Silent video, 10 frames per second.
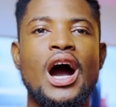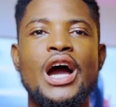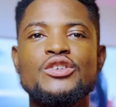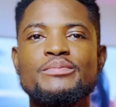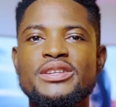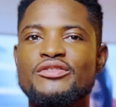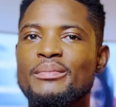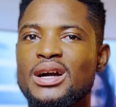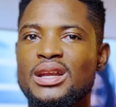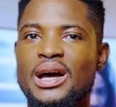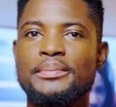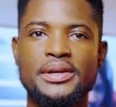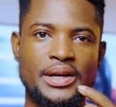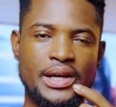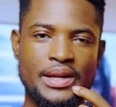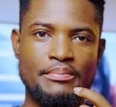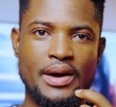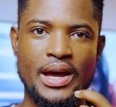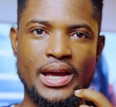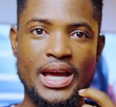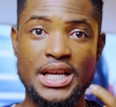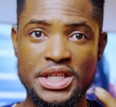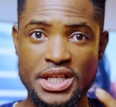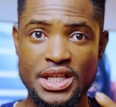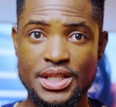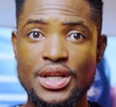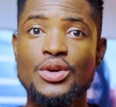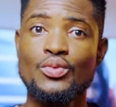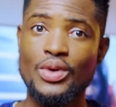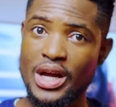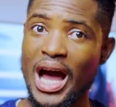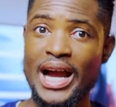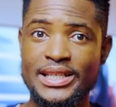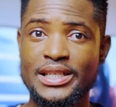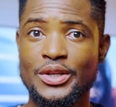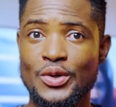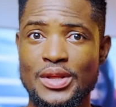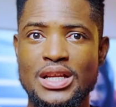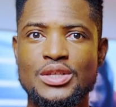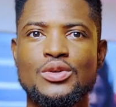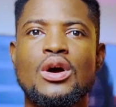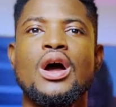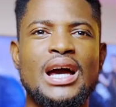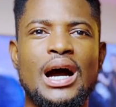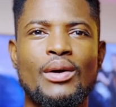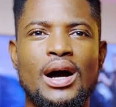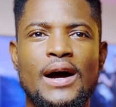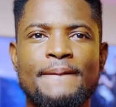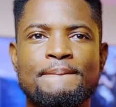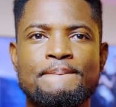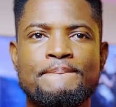I used to be in the drama club in my SHS, we're acting and all that. So our